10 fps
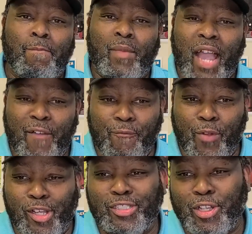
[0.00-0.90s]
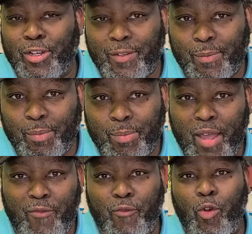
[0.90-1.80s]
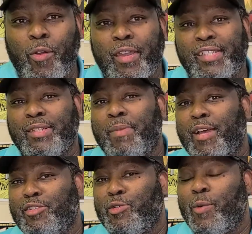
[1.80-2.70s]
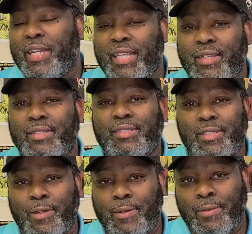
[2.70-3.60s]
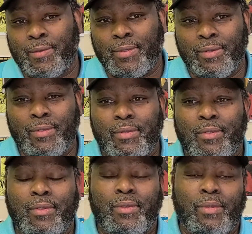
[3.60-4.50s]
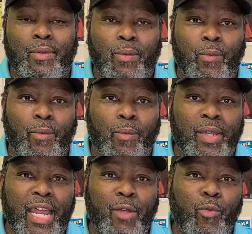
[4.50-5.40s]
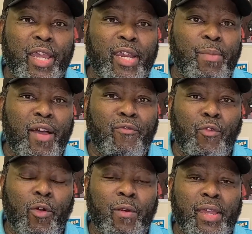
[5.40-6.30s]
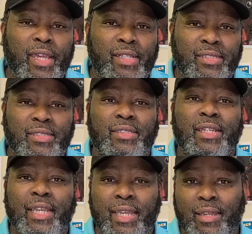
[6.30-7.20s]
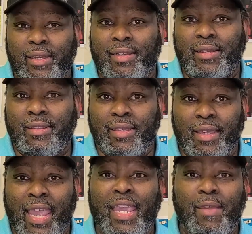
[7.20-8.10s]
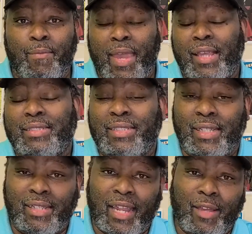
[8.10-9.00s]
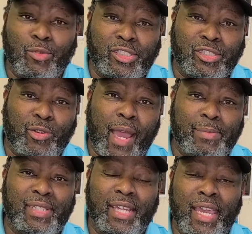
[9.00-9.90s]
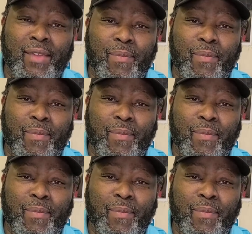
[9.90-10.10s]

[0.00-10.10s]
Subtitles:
I first heard about Forex about 20 years ago when I read about Forex in the Inc. magazine. I was subscribed to the Inc.